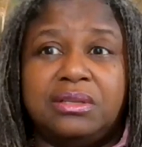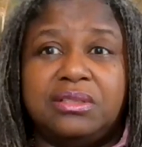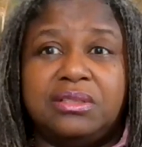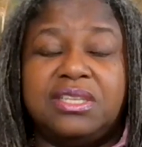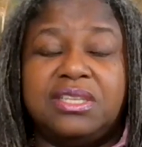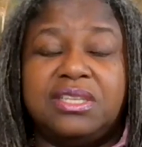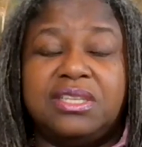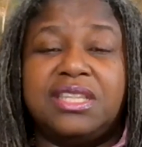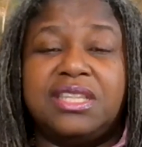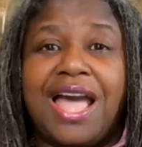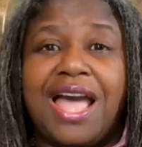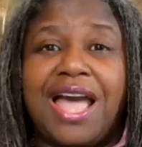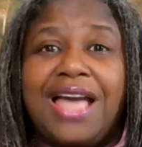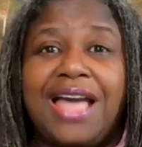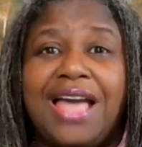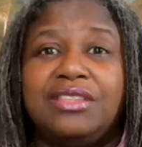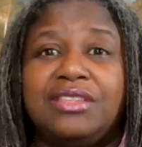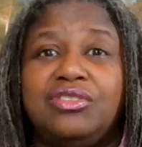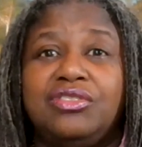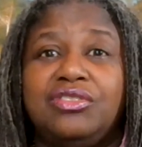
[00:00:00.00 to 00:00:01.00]
to
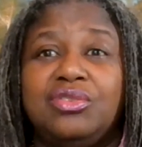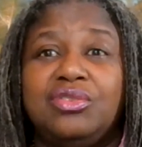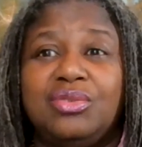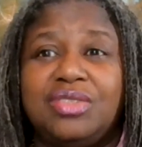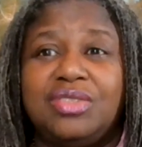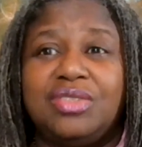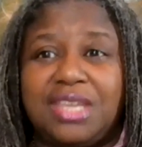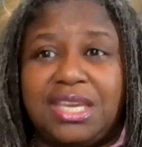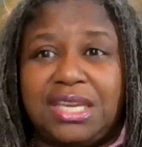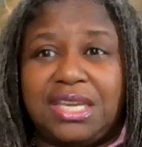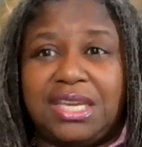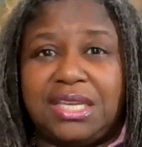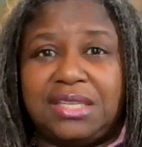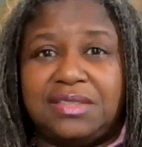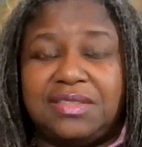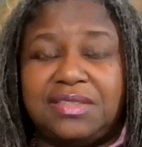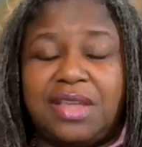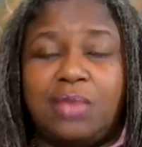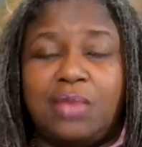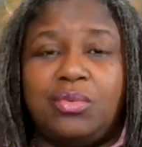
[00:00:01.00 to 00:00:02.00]
not do
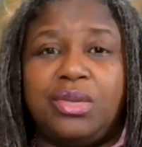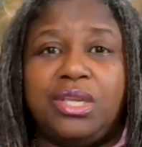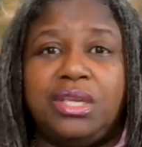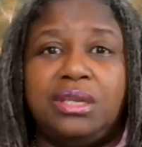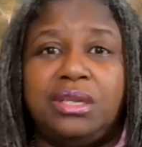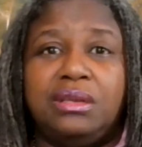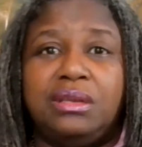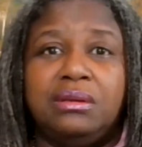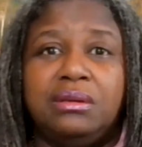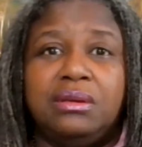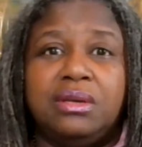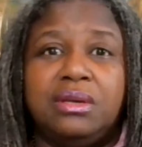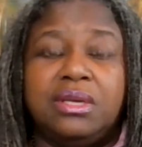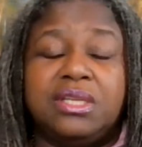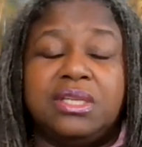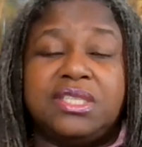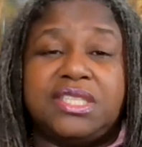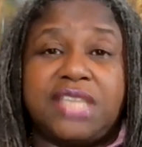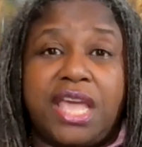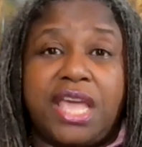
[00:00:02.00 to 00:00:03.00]
things that we
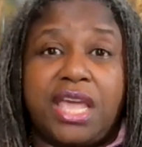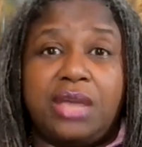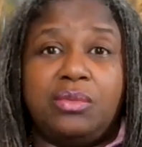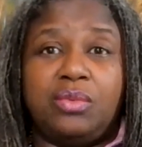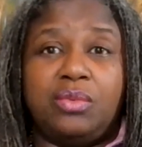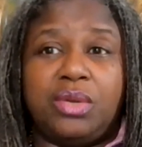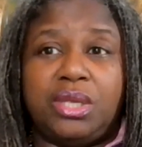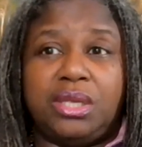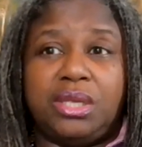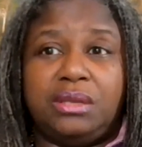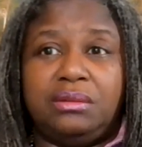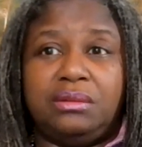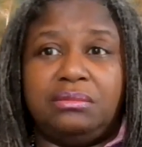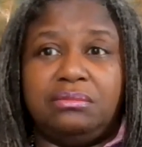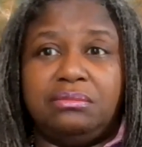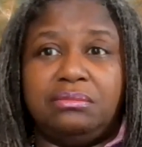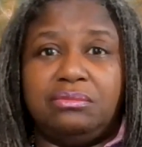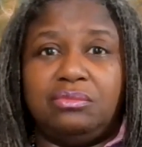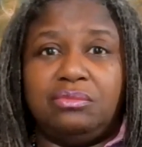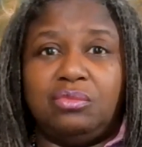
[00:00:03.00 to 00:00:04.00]
say we
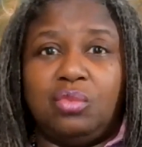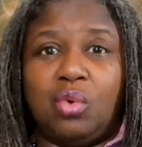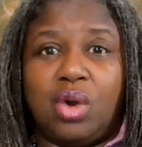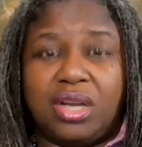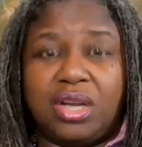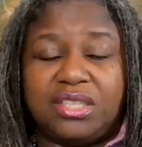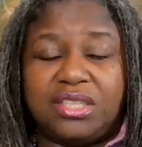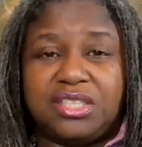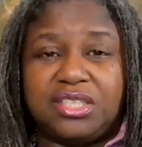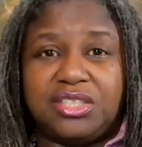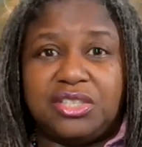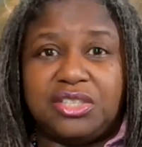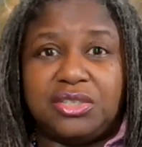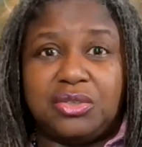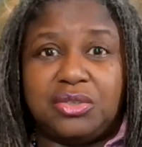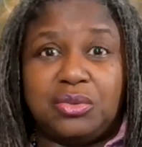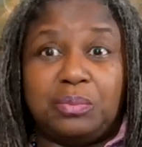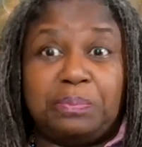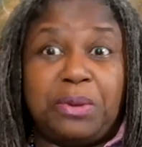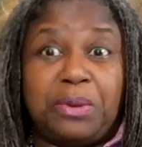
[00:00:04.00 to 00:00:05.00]
want to
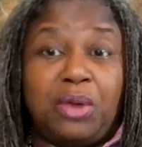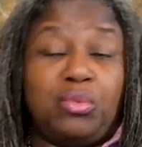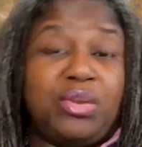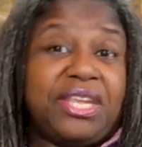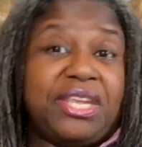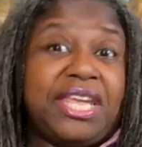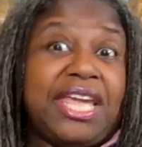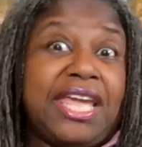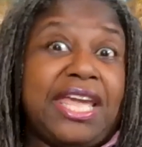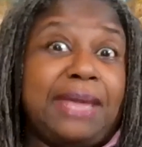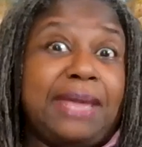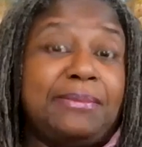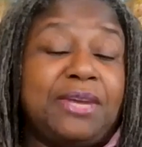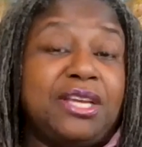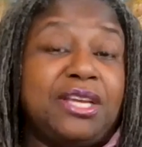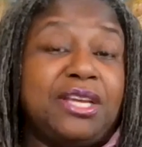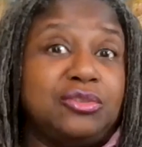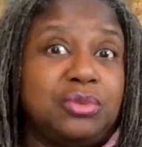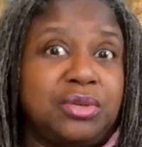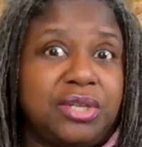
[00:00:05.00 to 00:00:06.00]
do, but we can't
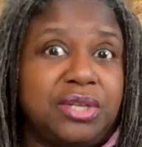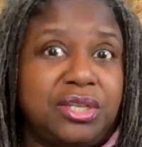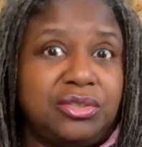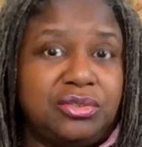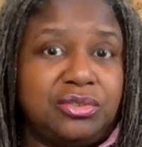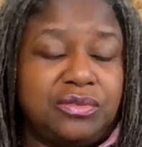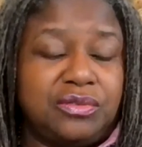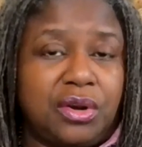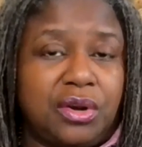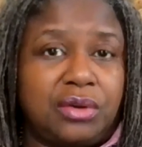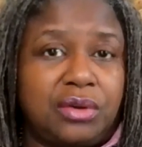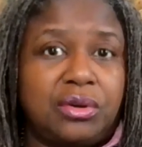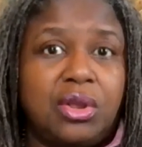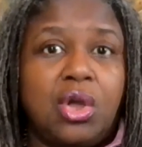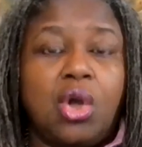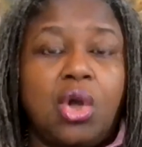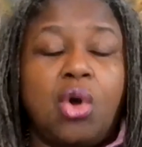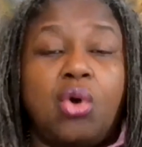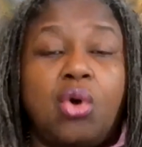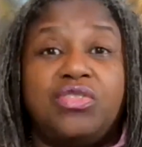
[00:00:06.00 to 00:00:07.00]
because we're an introvert,
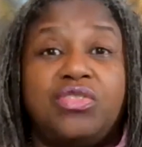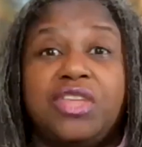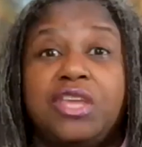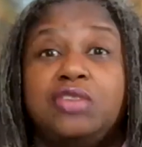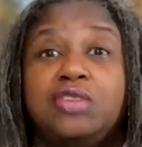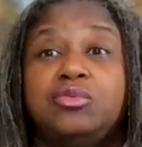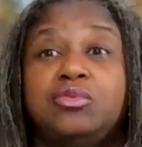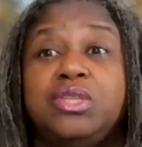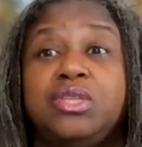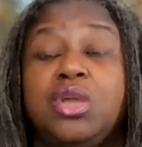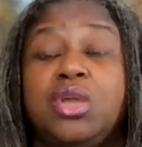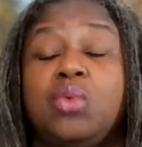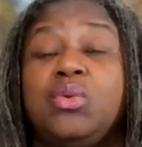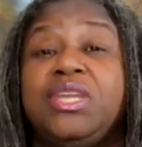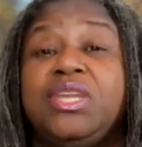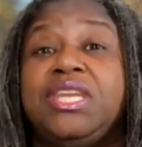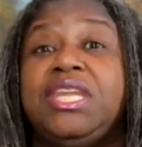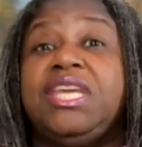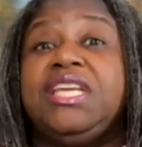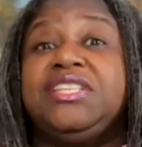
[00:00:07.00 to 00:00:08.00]
or things we know we
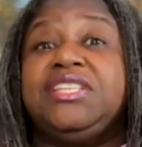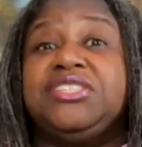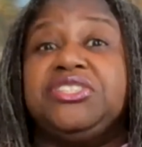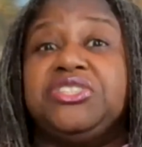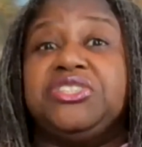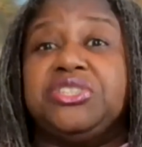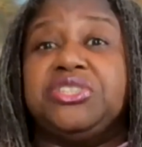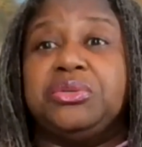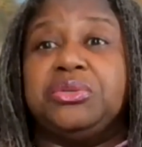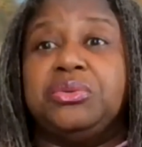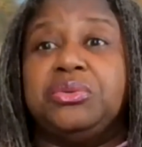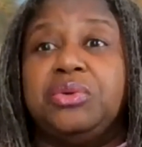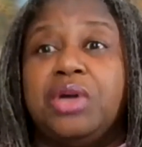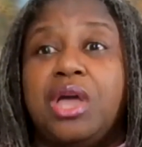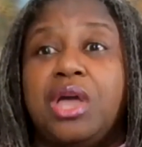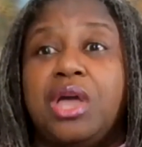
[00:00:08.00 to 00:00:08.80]
need to do,